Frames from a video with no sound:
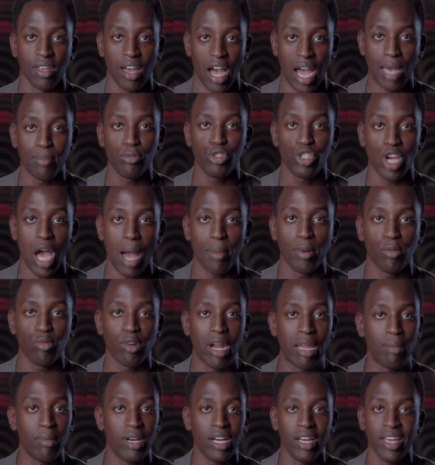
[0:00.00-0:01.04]
I'm Shama
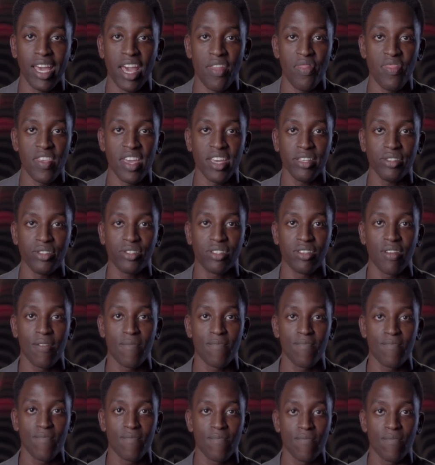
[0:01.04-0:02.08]
Mrema, and this
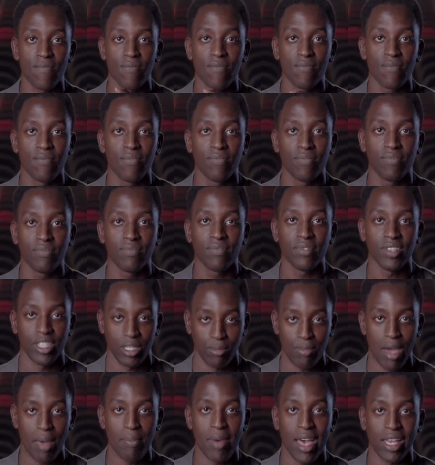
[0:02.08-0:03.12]

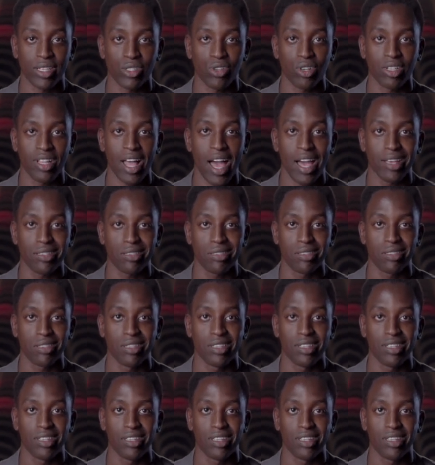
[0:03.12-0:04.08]
is my masterclass.